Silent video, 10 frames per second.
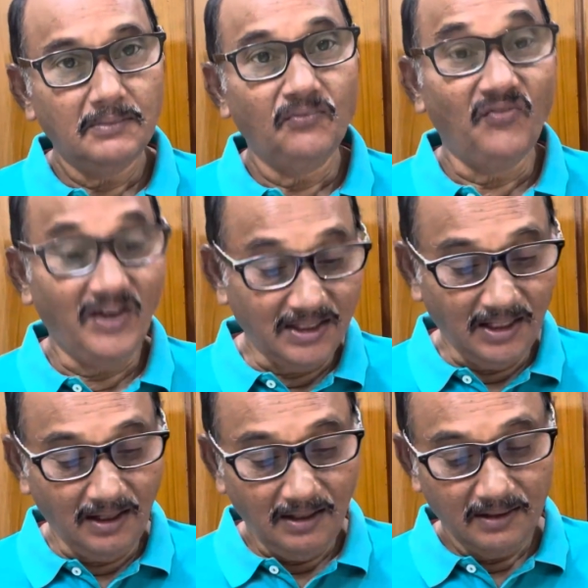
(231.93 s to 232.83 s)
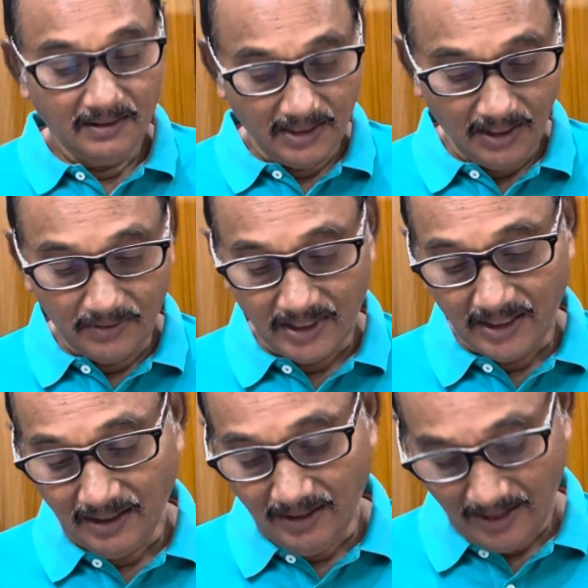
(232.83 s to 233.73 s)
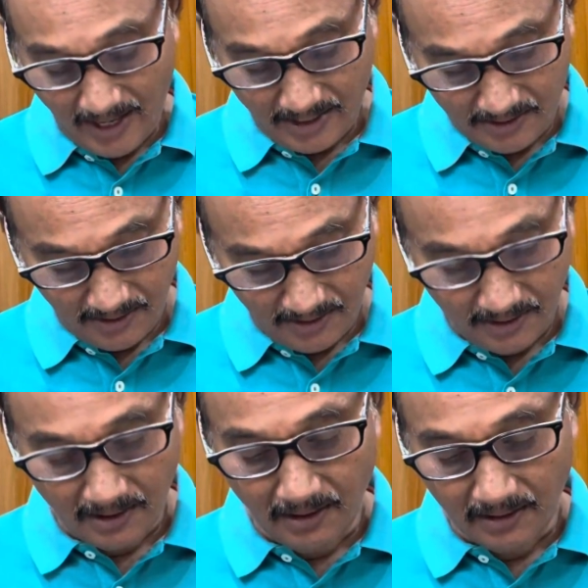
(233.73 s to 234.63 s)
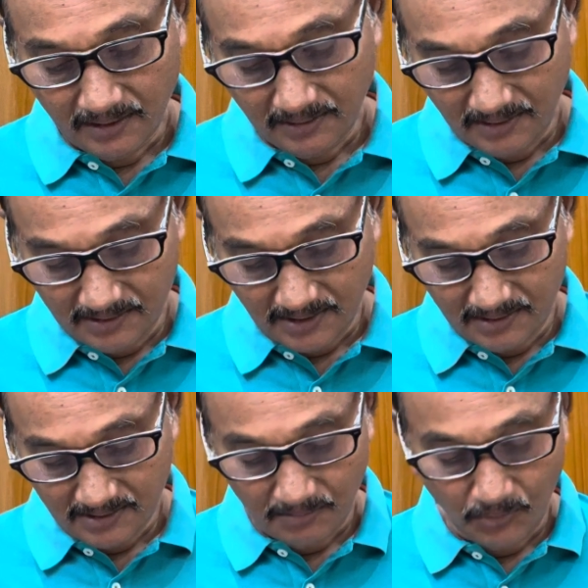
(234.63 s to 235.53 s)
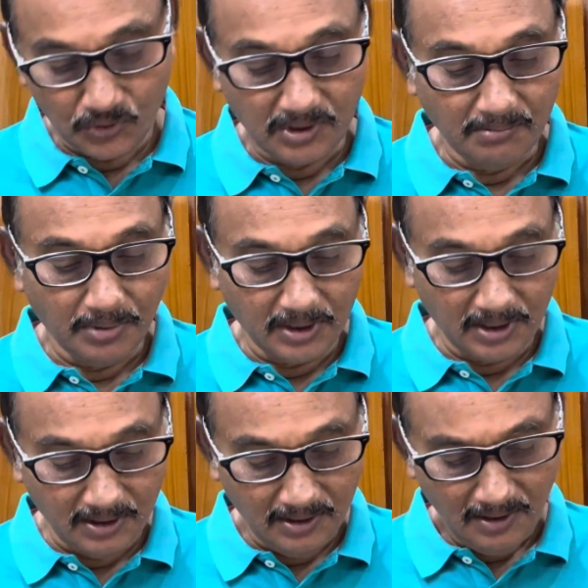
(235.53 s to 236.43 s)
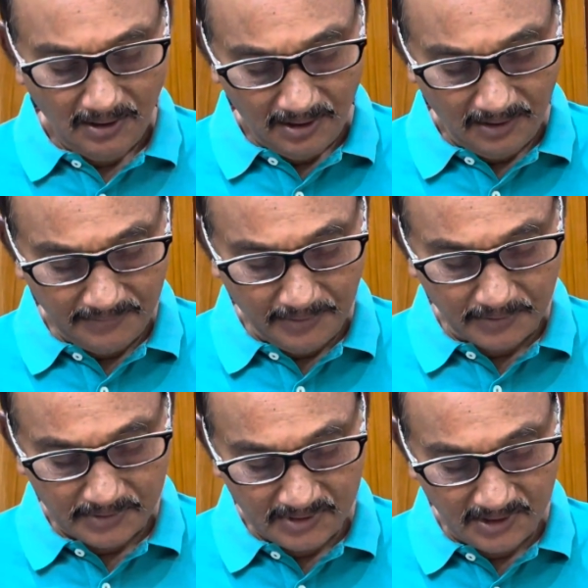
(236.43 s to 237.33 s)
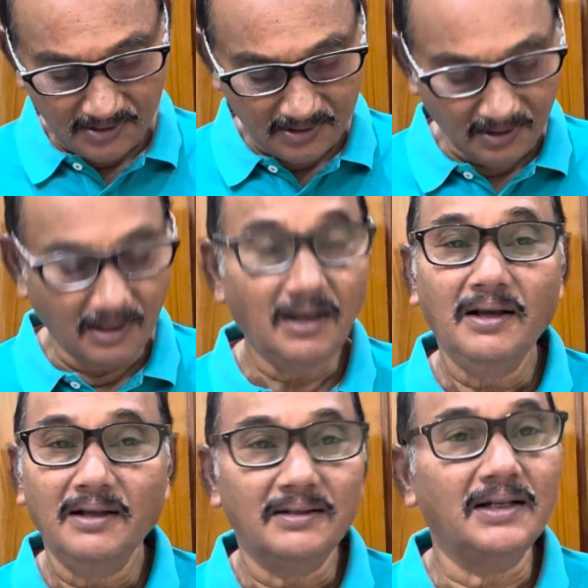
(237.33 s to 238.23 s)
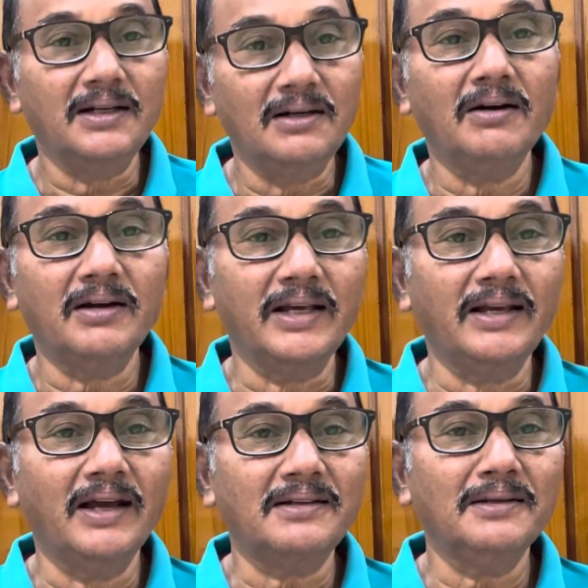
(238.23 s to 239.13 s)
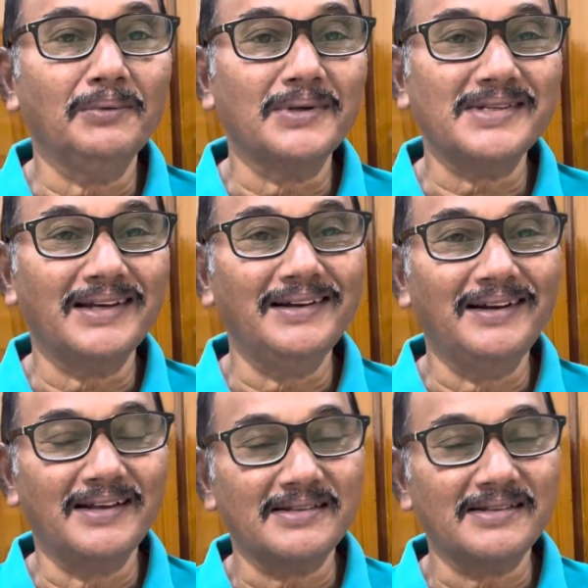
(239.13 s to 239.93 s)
Whether they have taken action or not, this is the most important. Of course, since they did not take action, once again it has